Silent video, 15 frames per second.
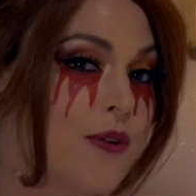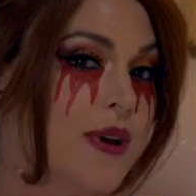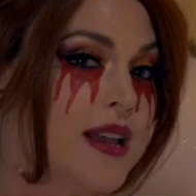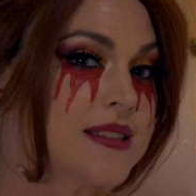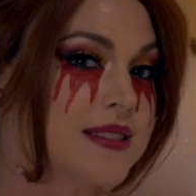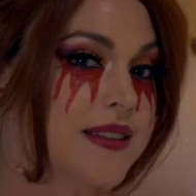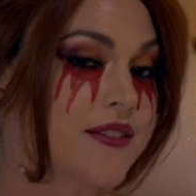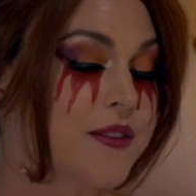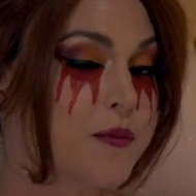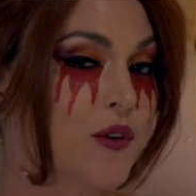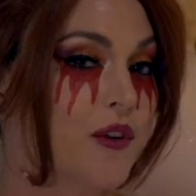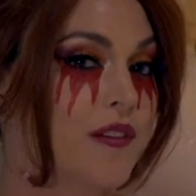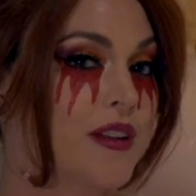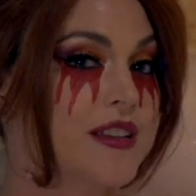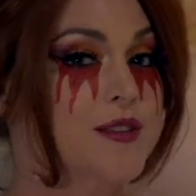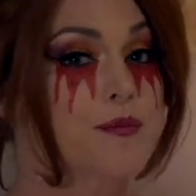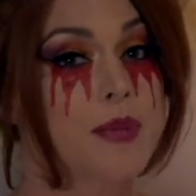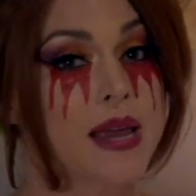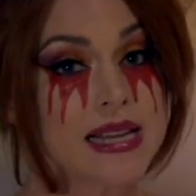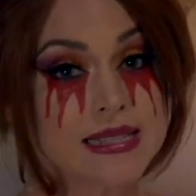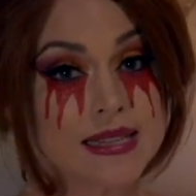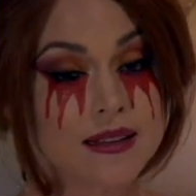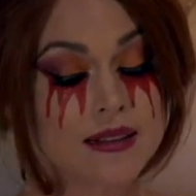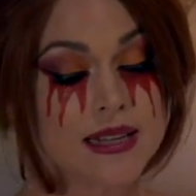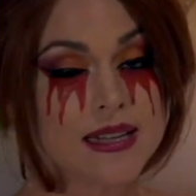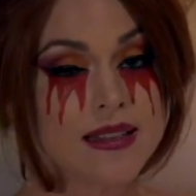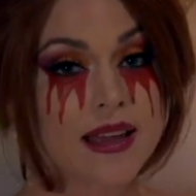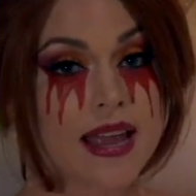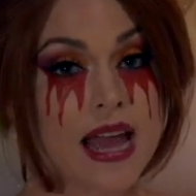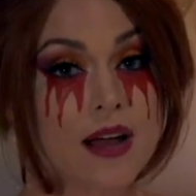The rest of the movie is
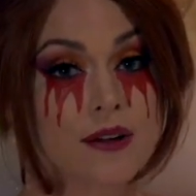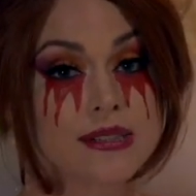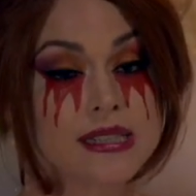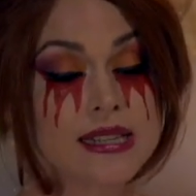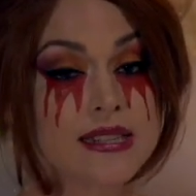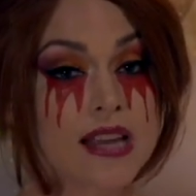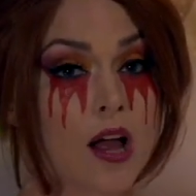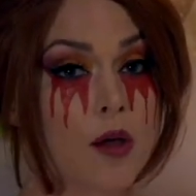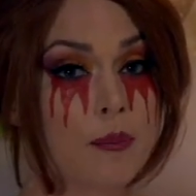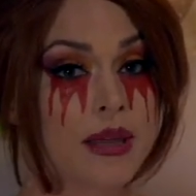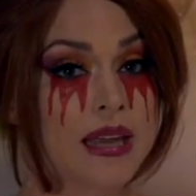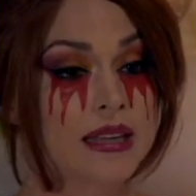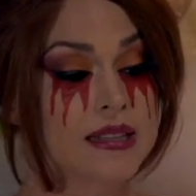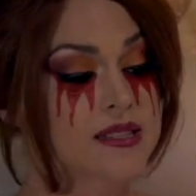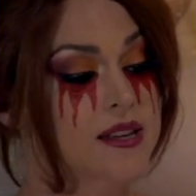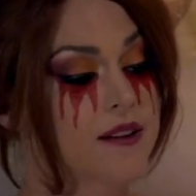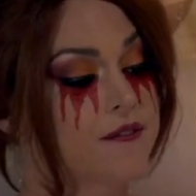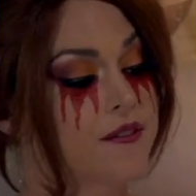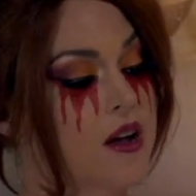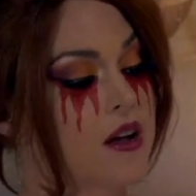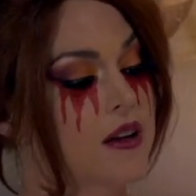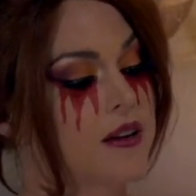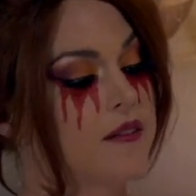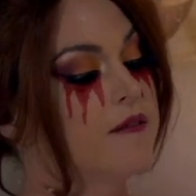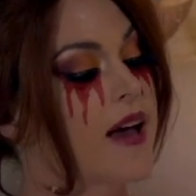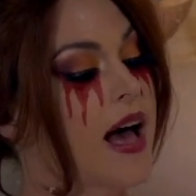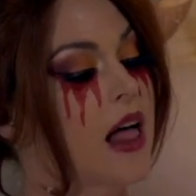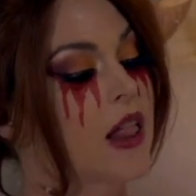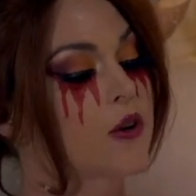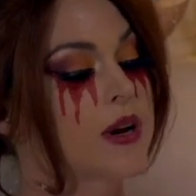basically the Countess helping Stefan and
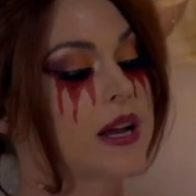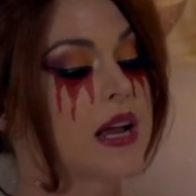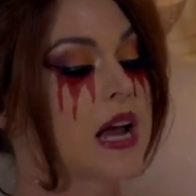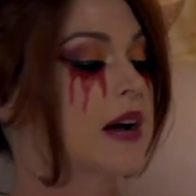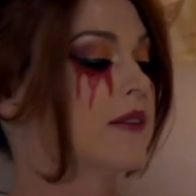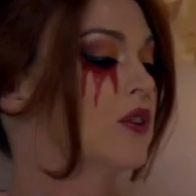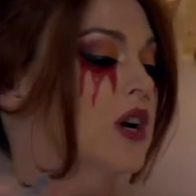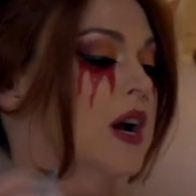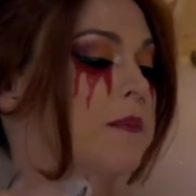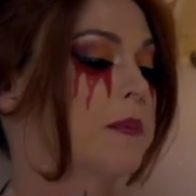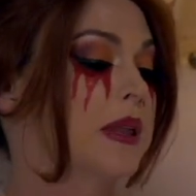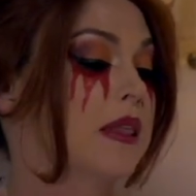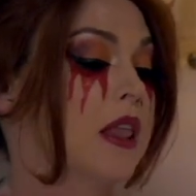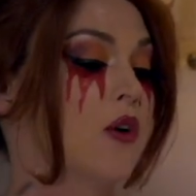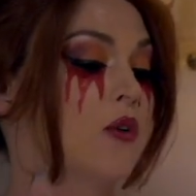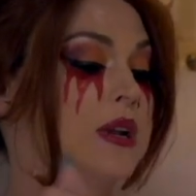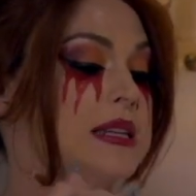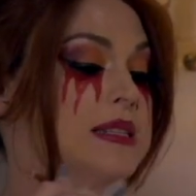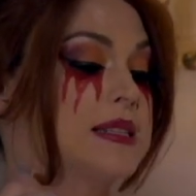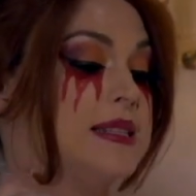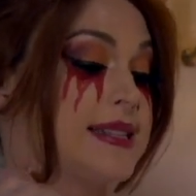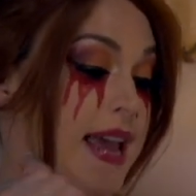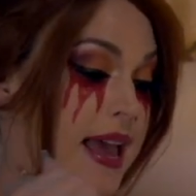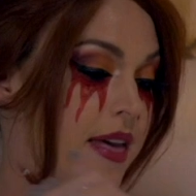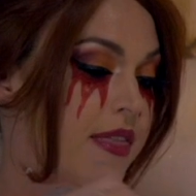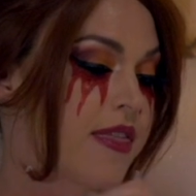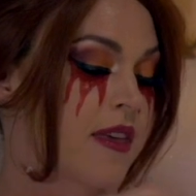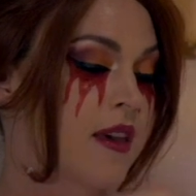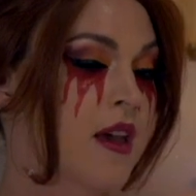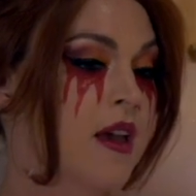Valerie cover up Ilona's
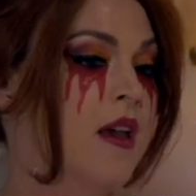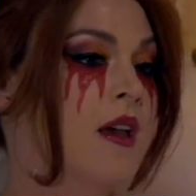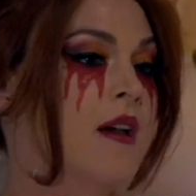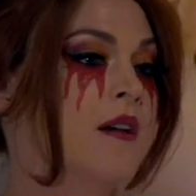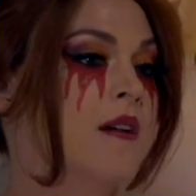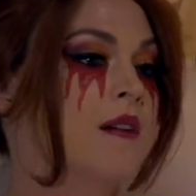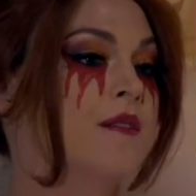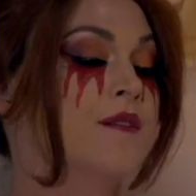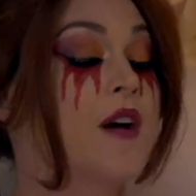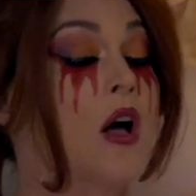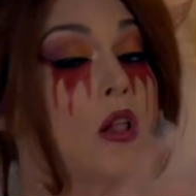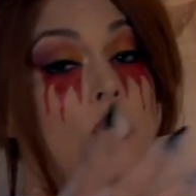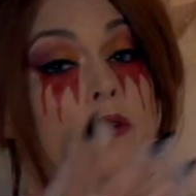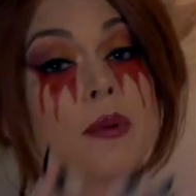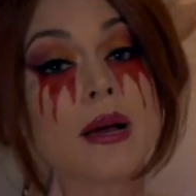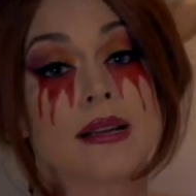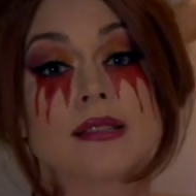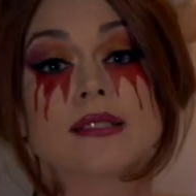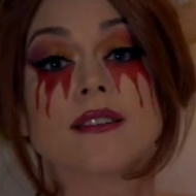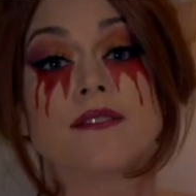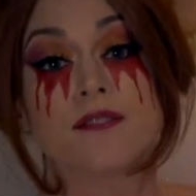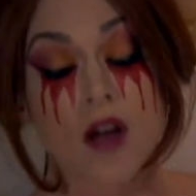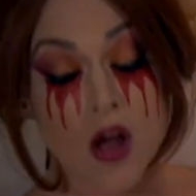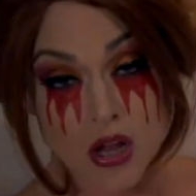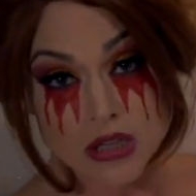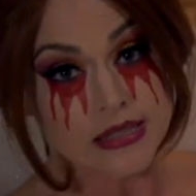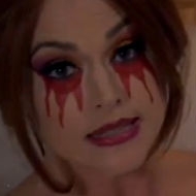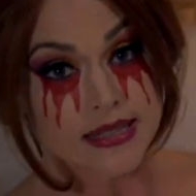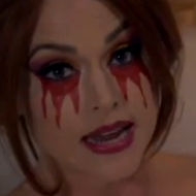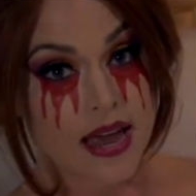death, followed by
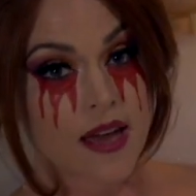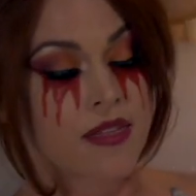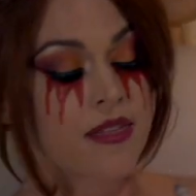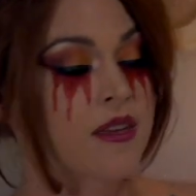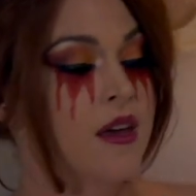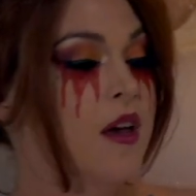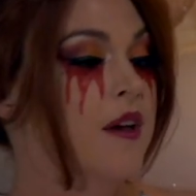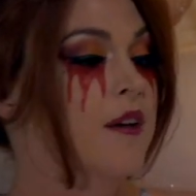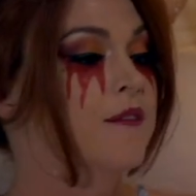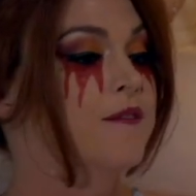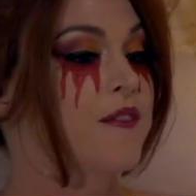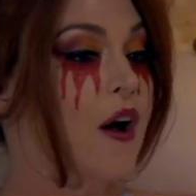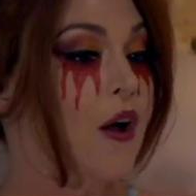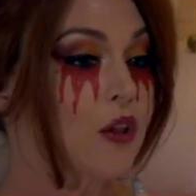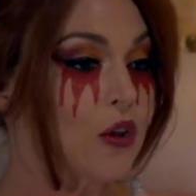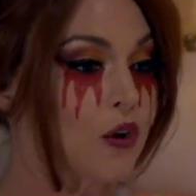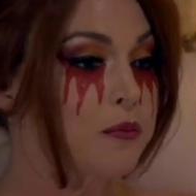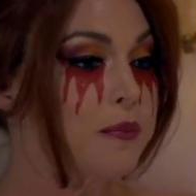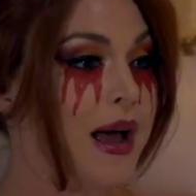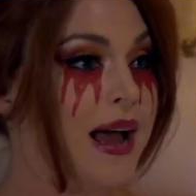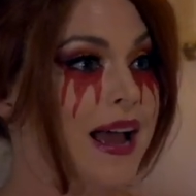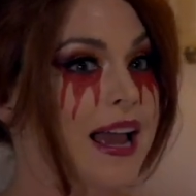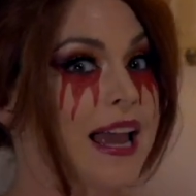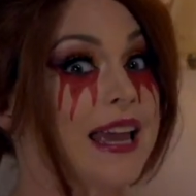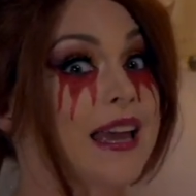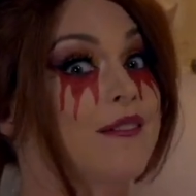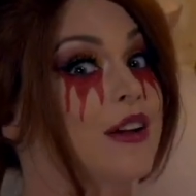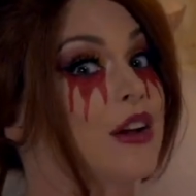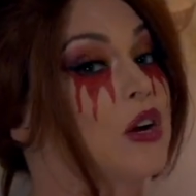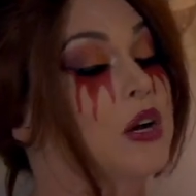Stefan's death, followed by
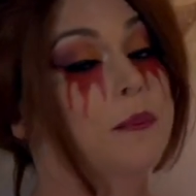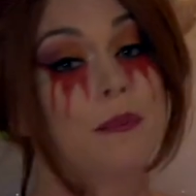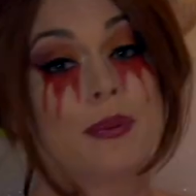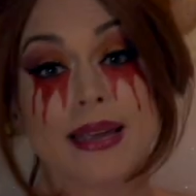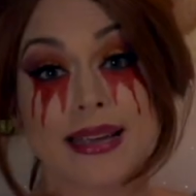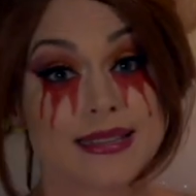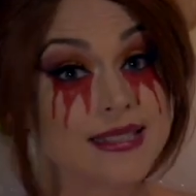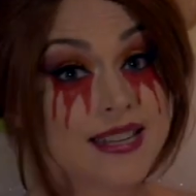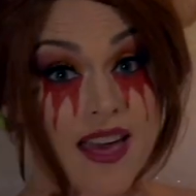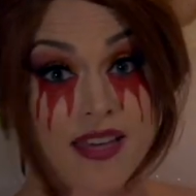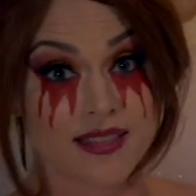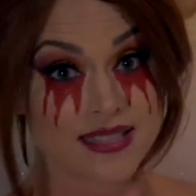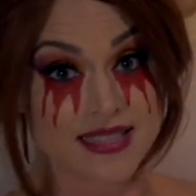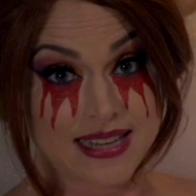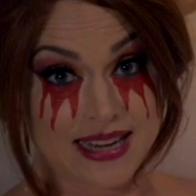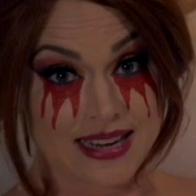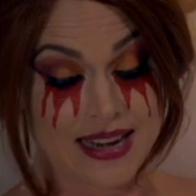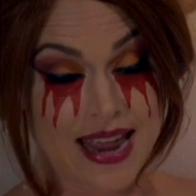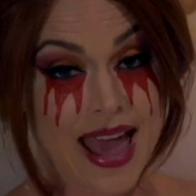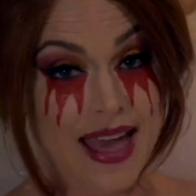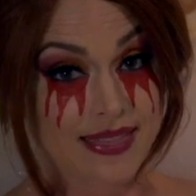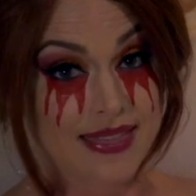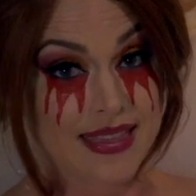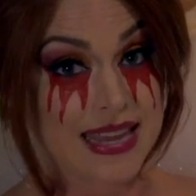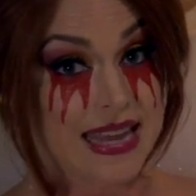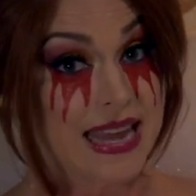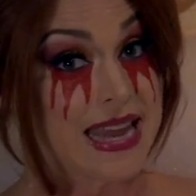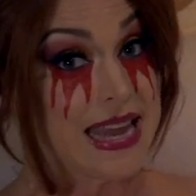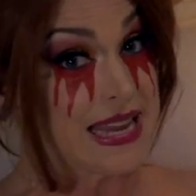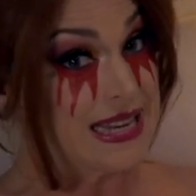a very big death scene at
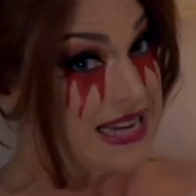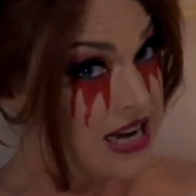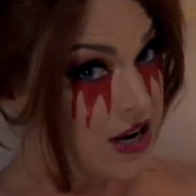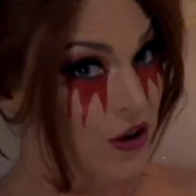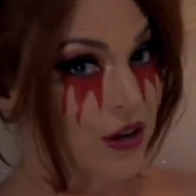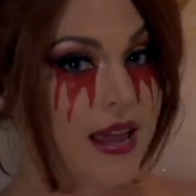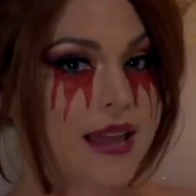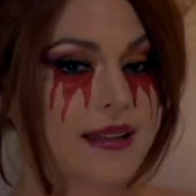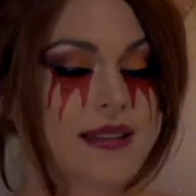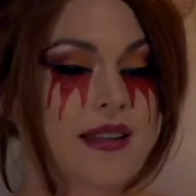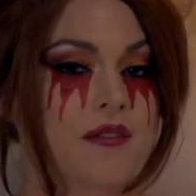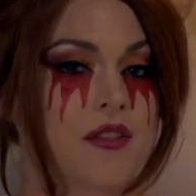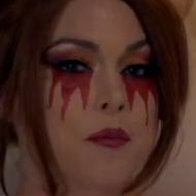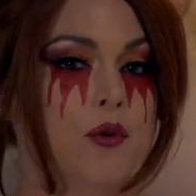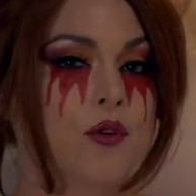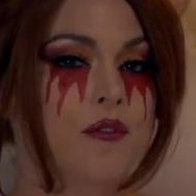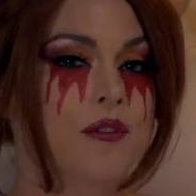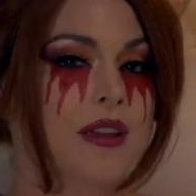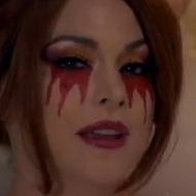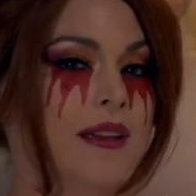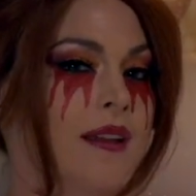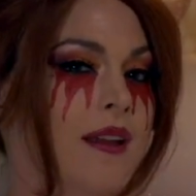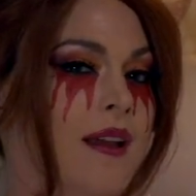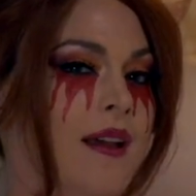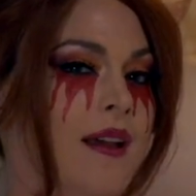the near end of the movie.